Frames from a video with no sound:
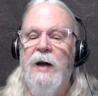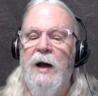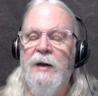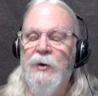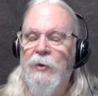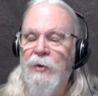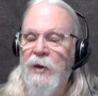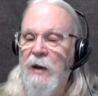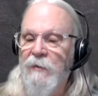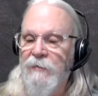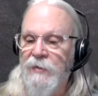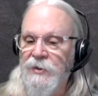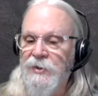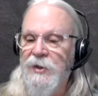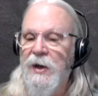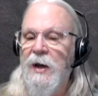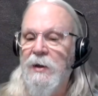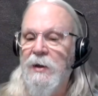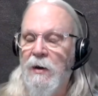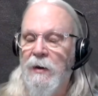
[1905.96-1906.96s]
don't have the
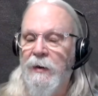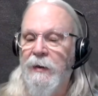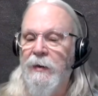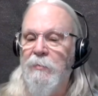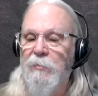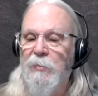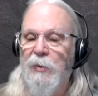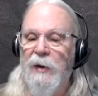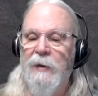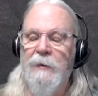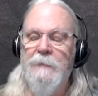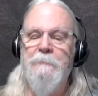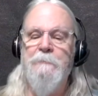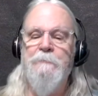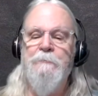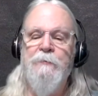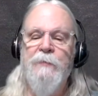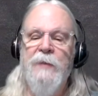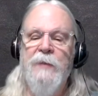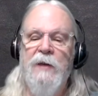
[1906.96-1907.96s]
deck on it, but
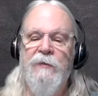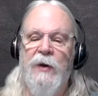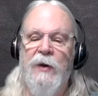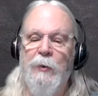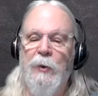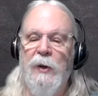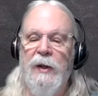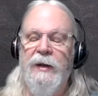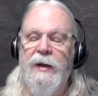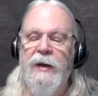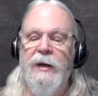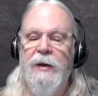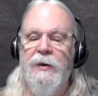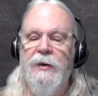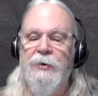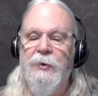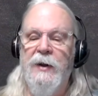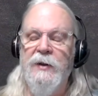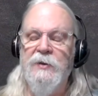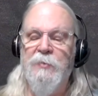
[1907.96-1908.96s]
if I really needed
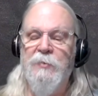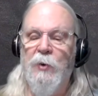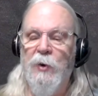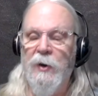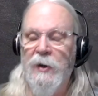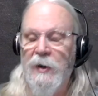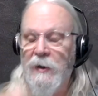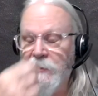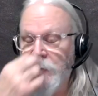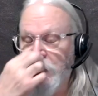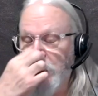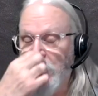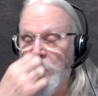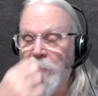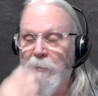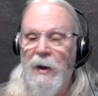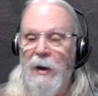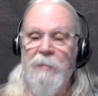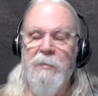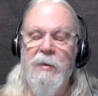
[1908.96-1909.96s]
to transport it, I was thinking I
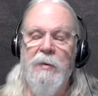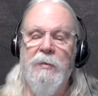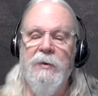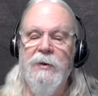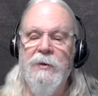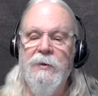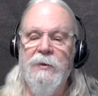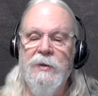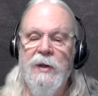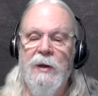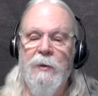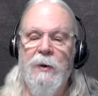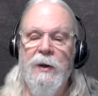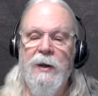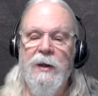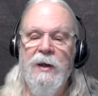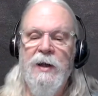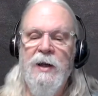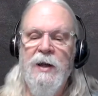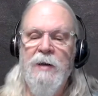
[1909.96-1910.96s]
might be able to do it that
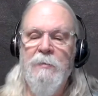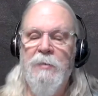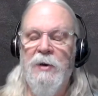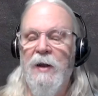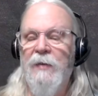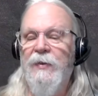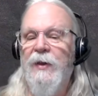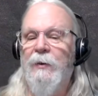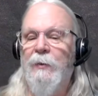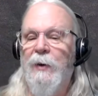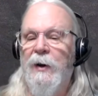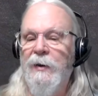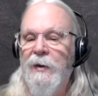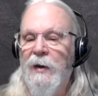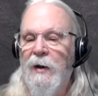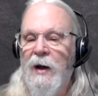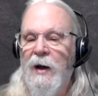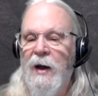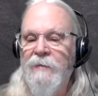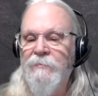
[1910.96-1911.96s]
way. But I think right
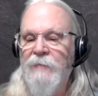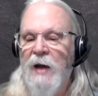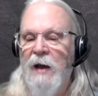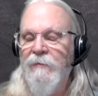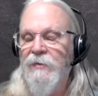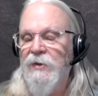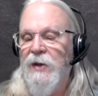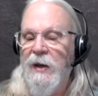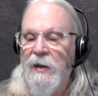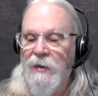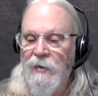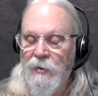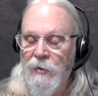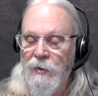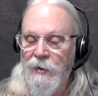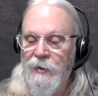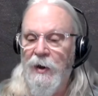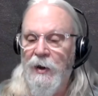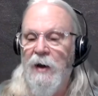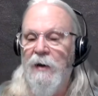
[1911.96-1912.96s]
now I haven't taken the
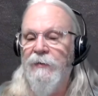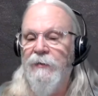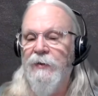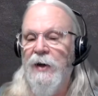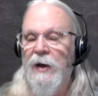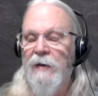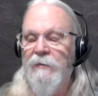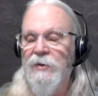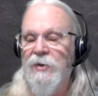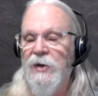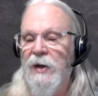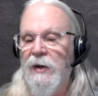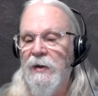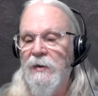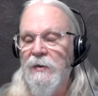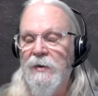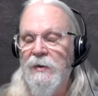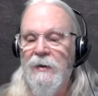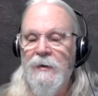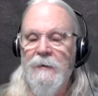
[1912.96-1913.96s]
hood off, and I haven't
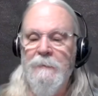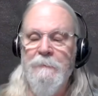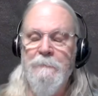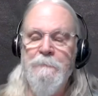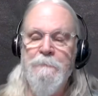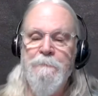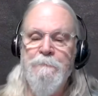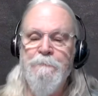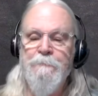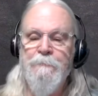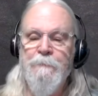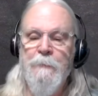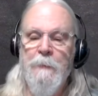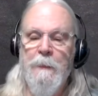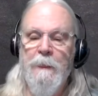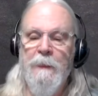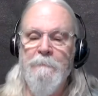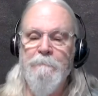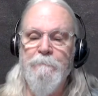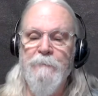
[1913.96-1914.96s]
taken
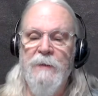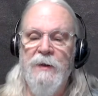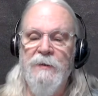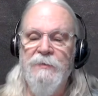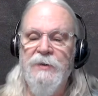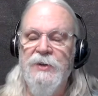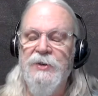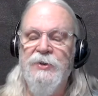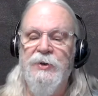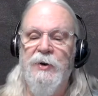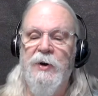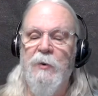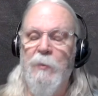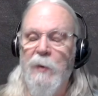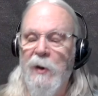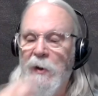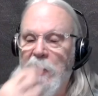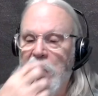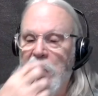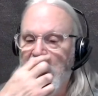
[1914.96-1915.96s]
the steering
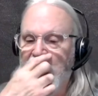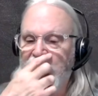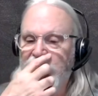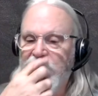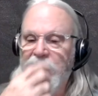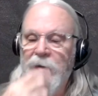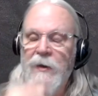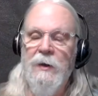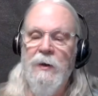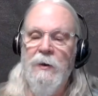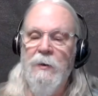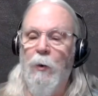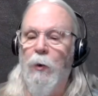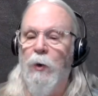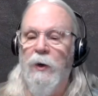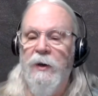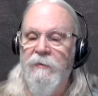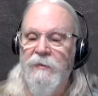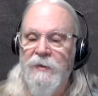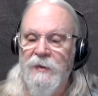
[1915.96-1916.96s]
wheel off,
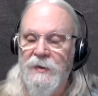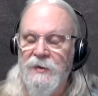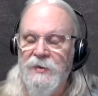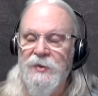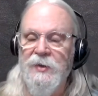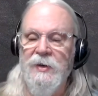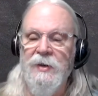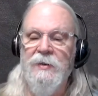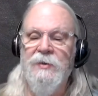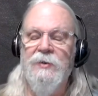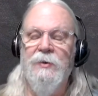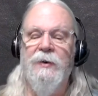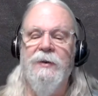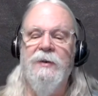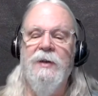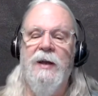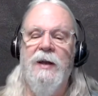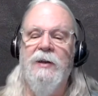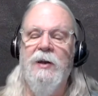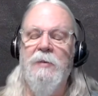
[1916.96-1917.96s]
or even the seat. So
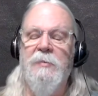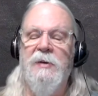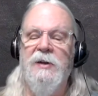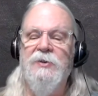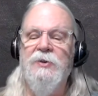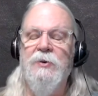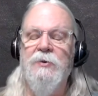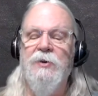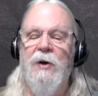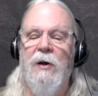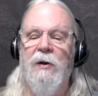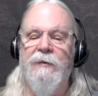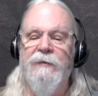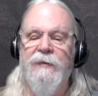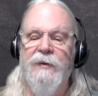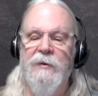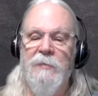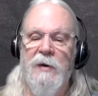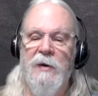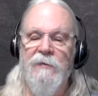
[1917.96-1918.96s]
it could be it's too tall to
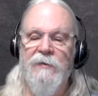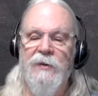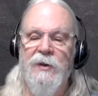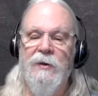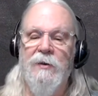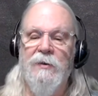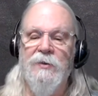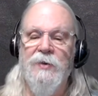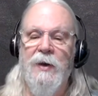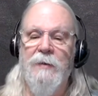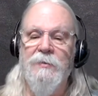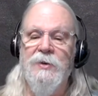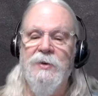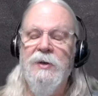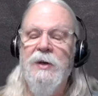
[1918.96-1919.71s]
fit in my vehicle. So I